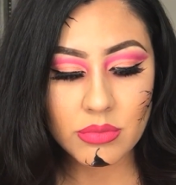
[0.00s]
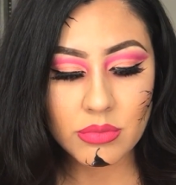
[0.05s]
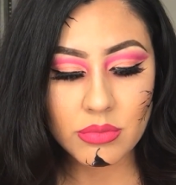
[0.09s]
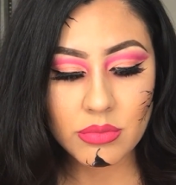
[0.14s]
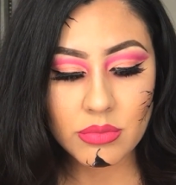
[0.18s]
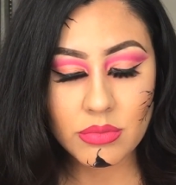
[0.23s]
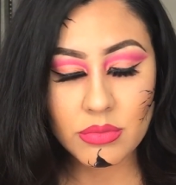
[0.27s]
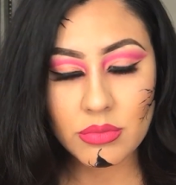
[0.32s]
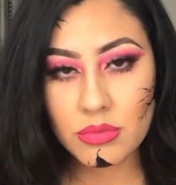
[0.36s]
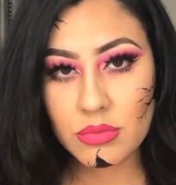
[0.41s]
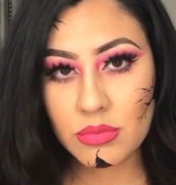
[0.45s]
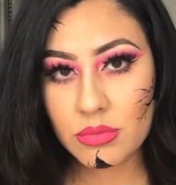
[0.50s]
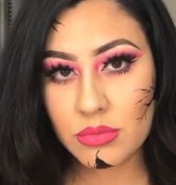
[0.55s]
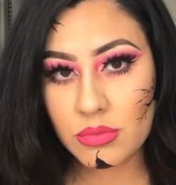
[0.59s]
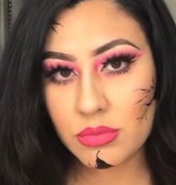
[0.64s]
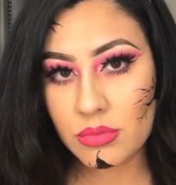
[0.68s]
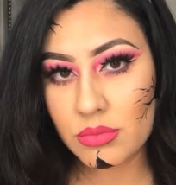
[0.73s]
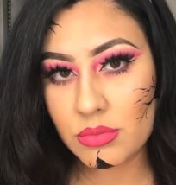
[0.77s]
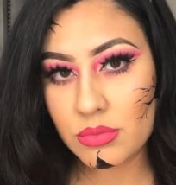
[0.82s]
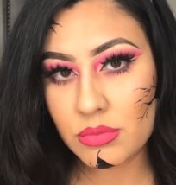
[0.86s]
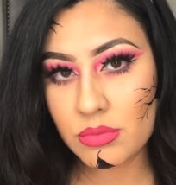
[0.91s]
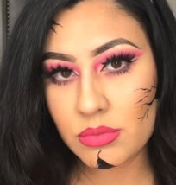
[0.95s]
If you guys don't have
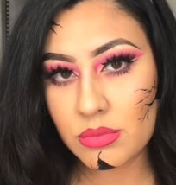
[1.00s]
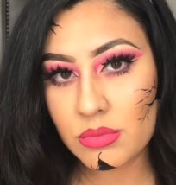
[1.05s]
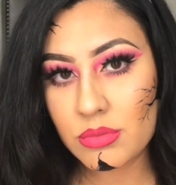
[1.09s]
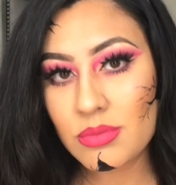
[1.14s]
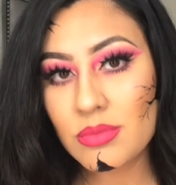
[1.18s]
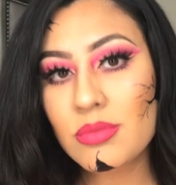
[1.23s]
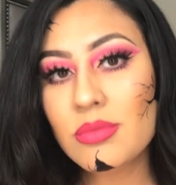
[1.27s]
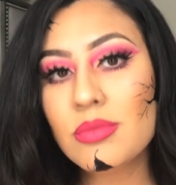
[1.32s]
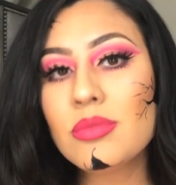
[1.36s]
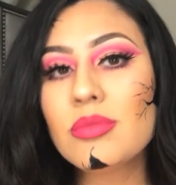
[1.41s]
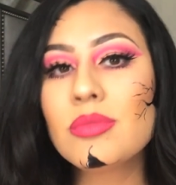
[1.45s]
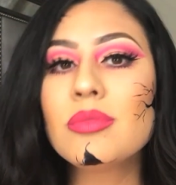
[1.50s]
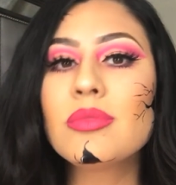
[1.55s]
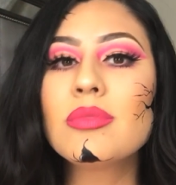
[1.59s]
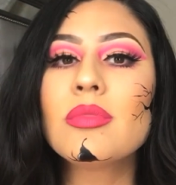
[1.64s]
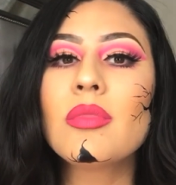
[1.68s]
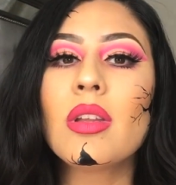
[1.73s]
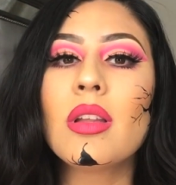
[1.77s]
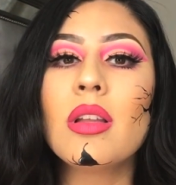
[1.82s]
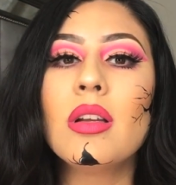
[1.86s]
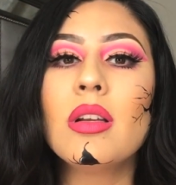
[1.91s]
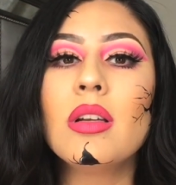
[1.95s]
no idea what to
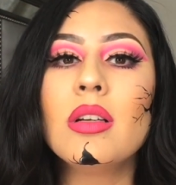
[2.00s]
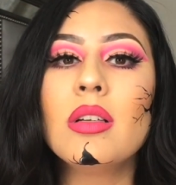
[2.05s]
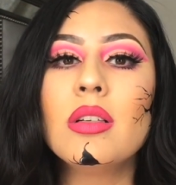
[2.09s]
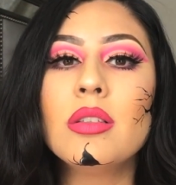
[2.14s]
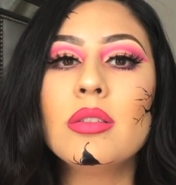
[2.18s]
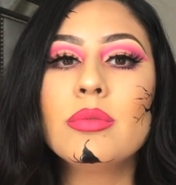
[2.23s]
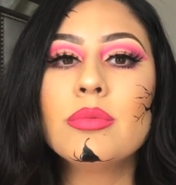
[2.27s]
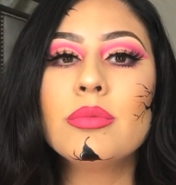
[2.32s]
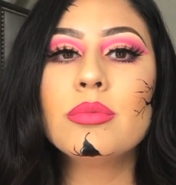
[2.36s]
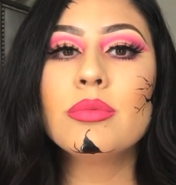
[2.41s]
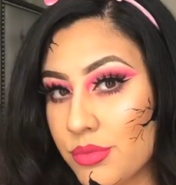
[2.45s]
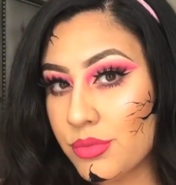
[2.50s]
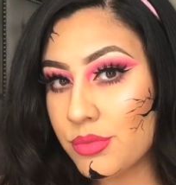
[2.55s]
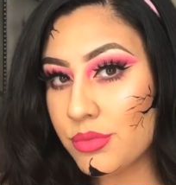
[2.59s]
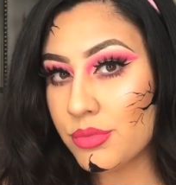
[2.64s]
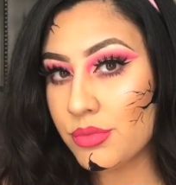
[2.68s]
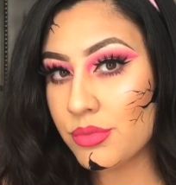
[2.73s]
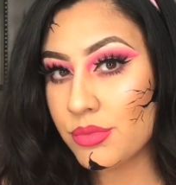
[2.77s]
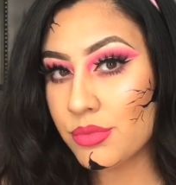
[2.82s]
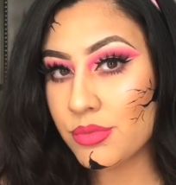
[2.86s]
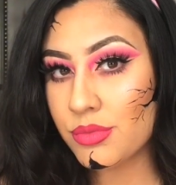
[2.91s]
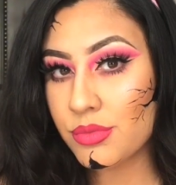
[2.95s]
do, you can do something
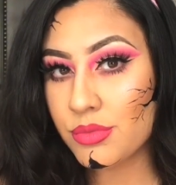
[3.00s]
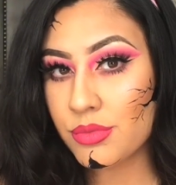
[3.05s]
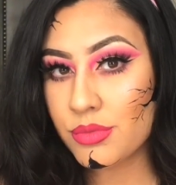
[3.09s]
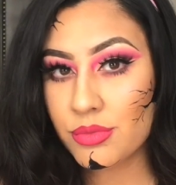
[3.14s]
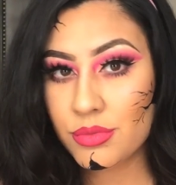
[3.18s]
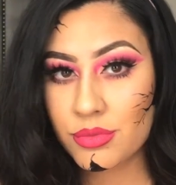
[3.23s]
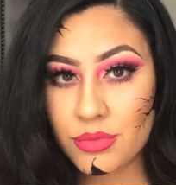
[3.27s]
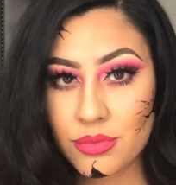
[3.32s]
like this.